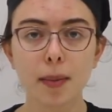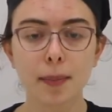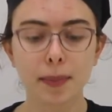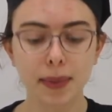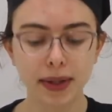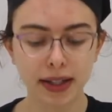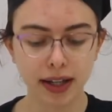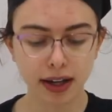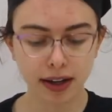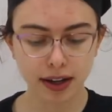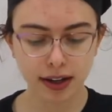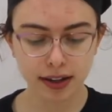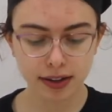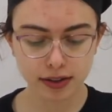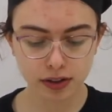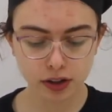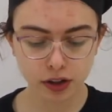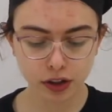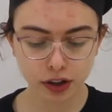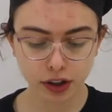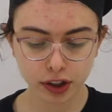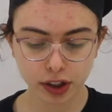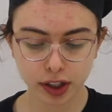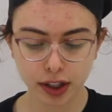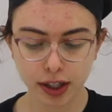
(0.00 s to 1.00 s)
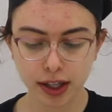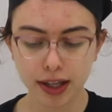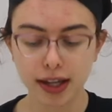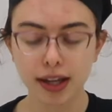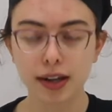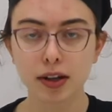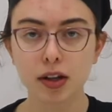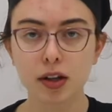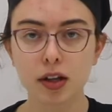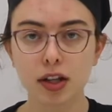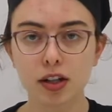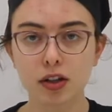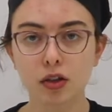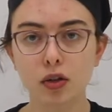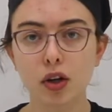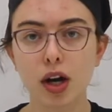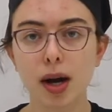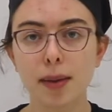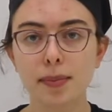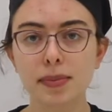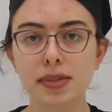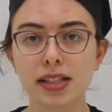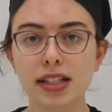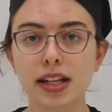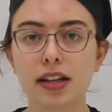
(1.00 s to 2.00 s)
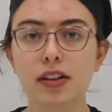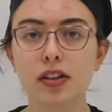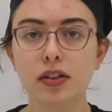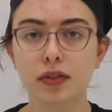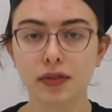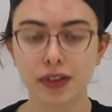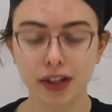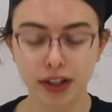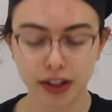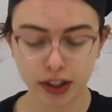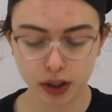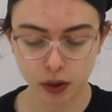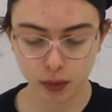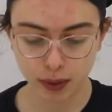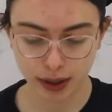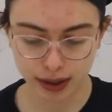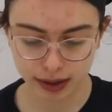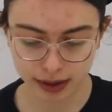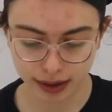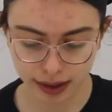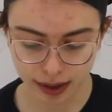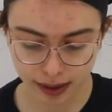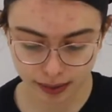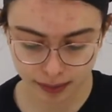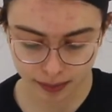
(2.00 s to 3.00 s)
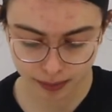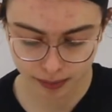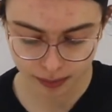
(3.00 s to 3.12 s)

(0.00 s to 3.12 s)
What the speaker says: because it'll come together very quickly.